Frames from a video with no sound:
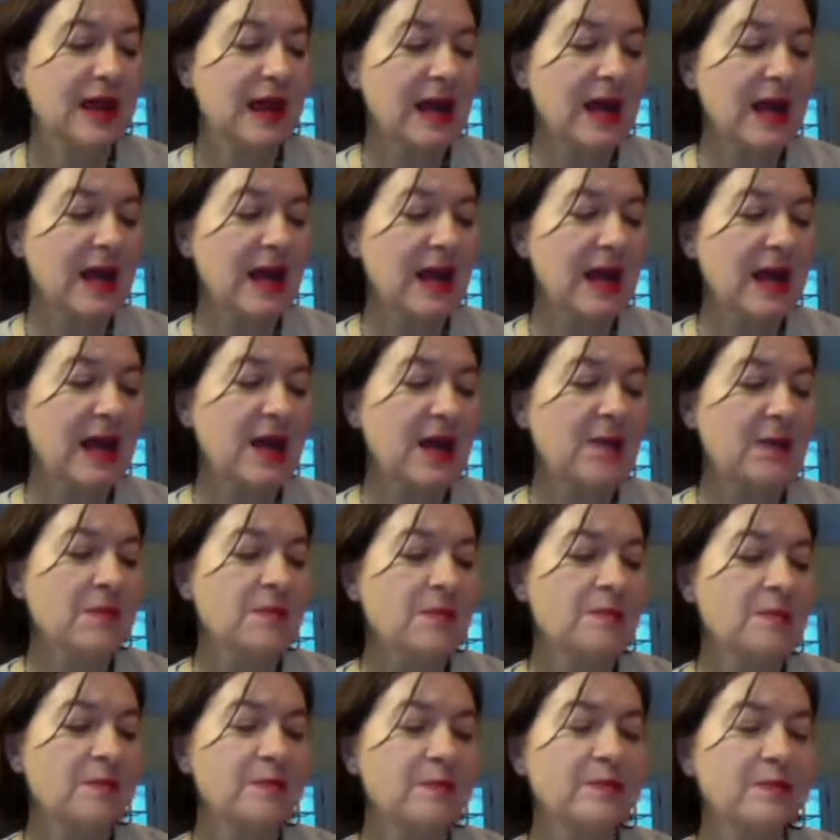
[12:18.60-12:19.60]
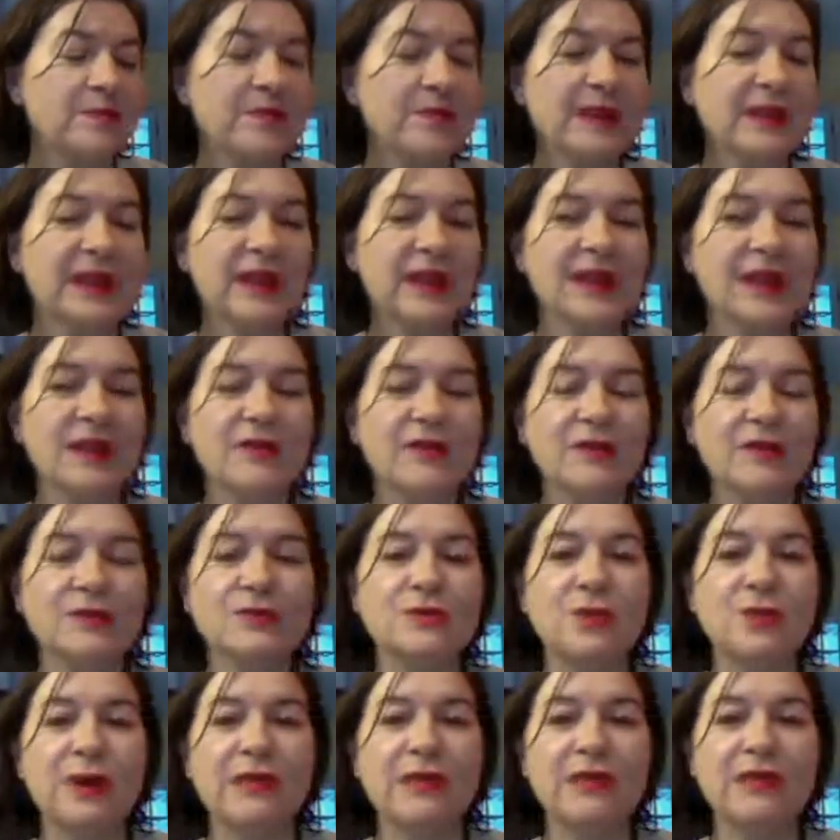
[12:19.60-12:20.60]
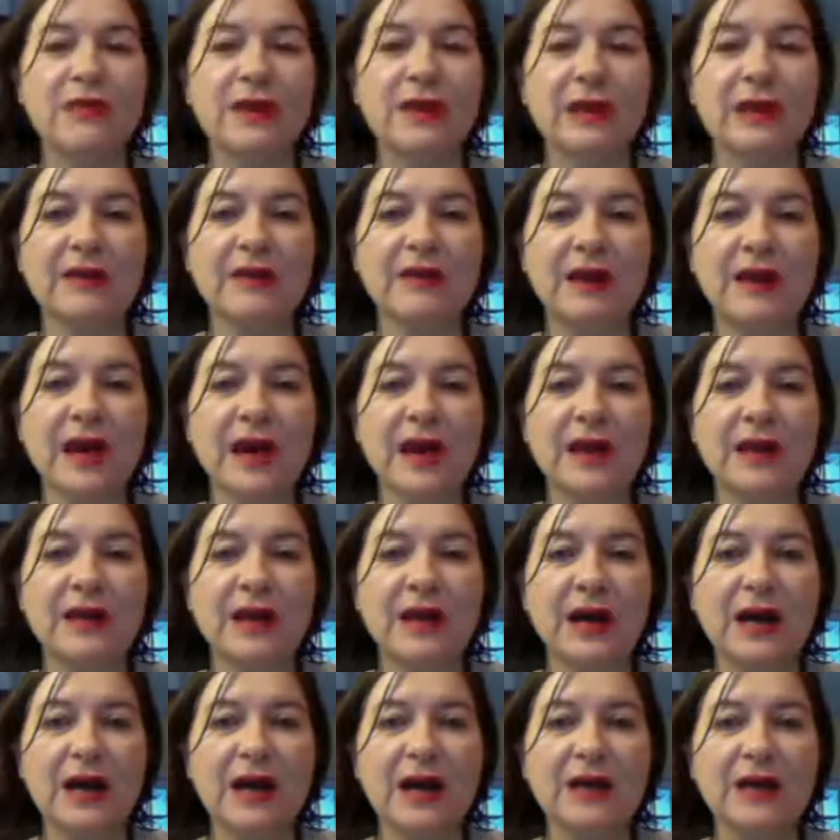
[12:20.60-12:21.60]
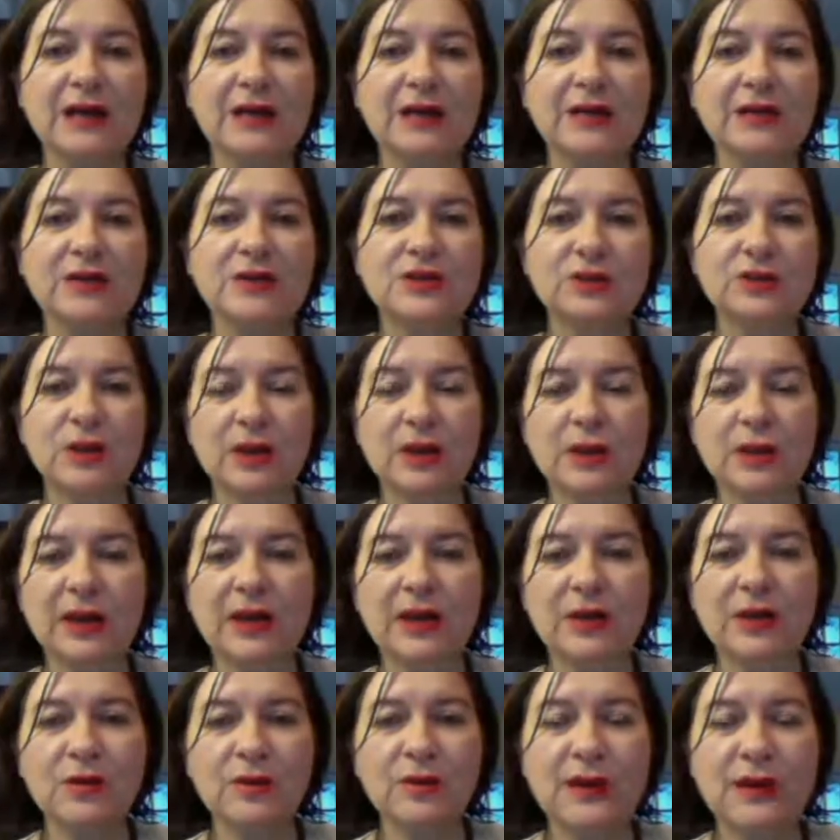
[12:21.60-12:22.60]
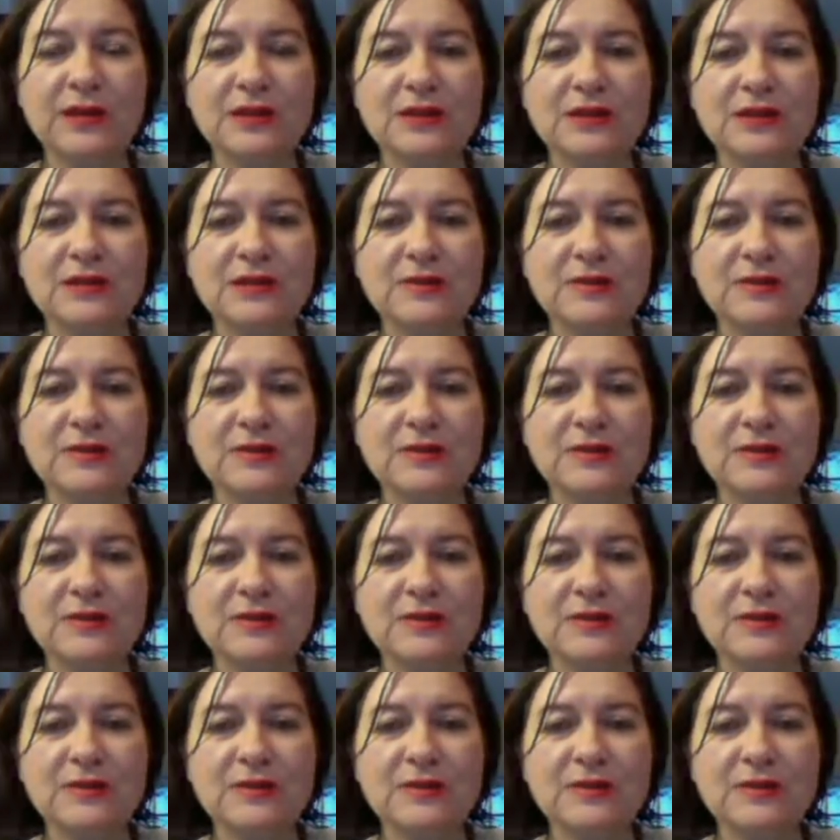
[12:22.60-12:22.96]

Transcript: There's one thing that I do on a regular basis,